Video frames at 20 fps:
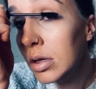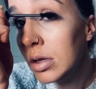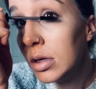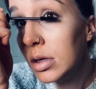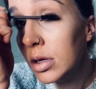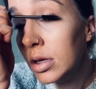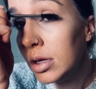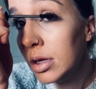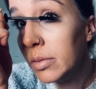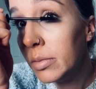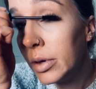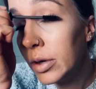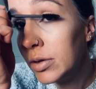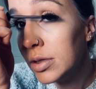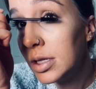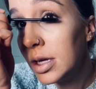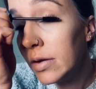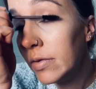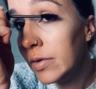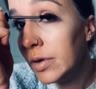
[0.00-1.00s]
And I'm about to
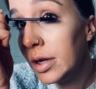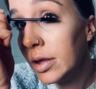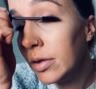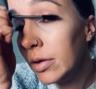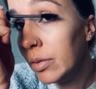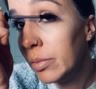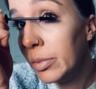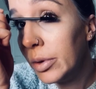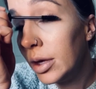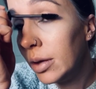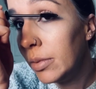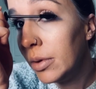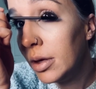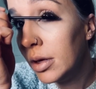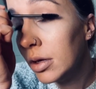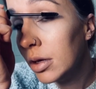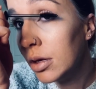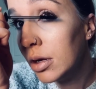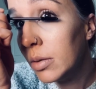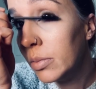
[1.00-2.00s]
have another baby in
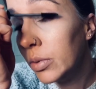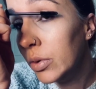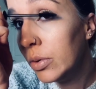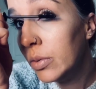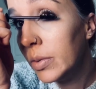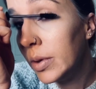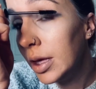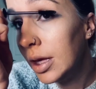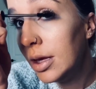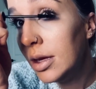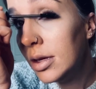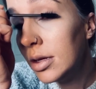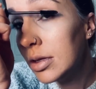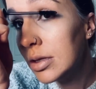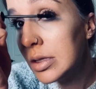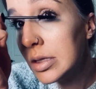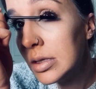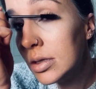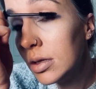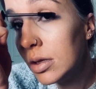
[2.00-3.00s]
a couple
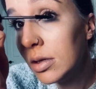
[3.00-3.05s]
weeks.